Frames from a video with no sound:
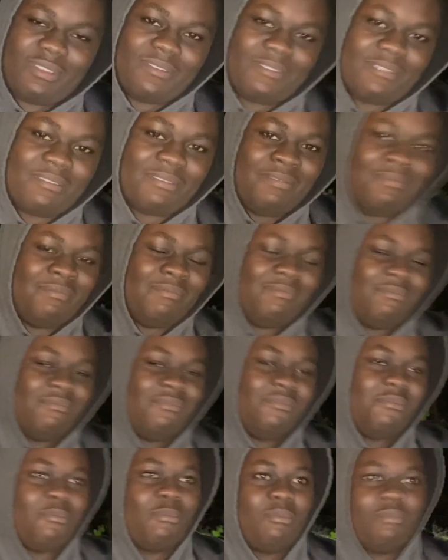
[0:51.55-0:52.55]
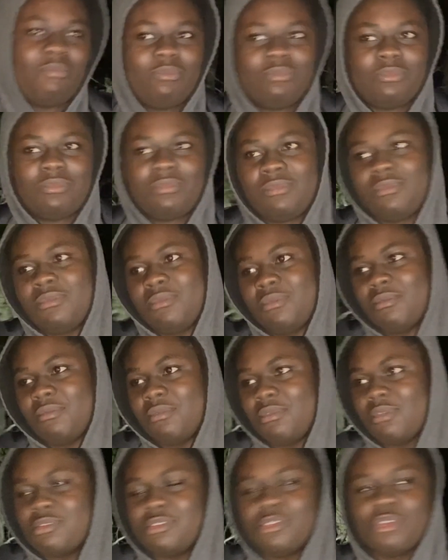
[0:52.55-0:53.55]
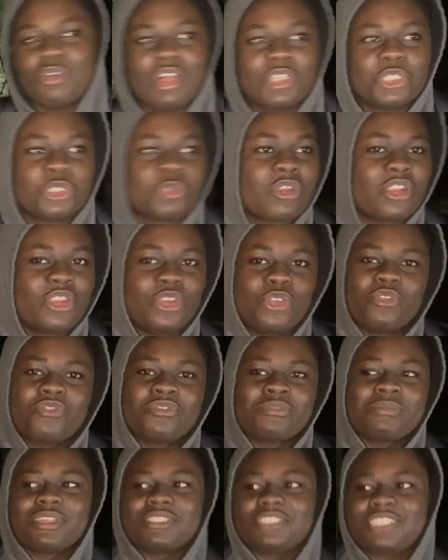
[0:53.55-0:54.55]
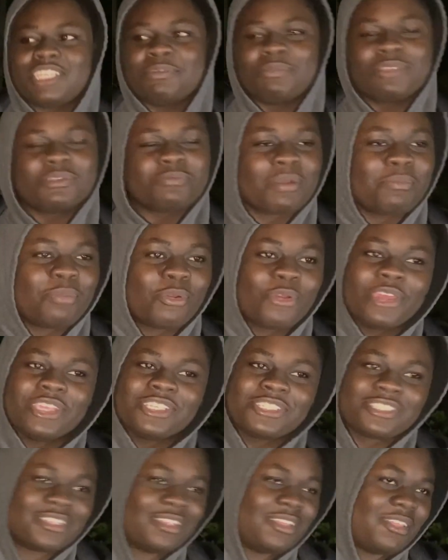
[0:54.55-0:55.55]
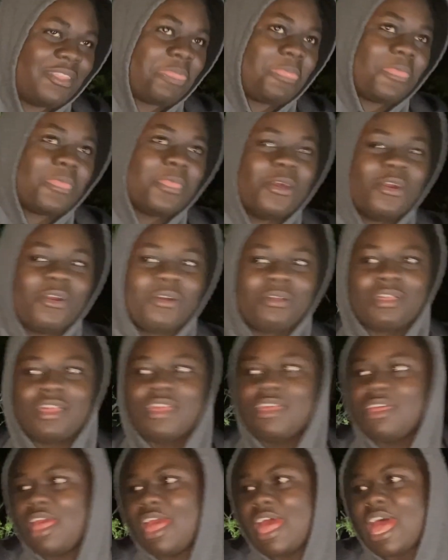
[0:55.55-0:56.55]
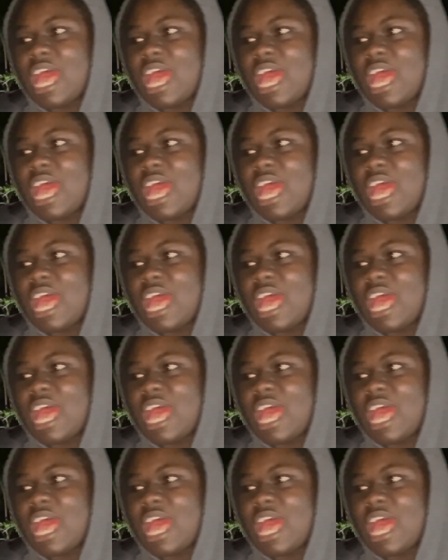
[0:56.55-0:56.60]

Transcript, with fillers: What brought you to the woods today? No, I just want to do it for my team. These are my boys. All right. No,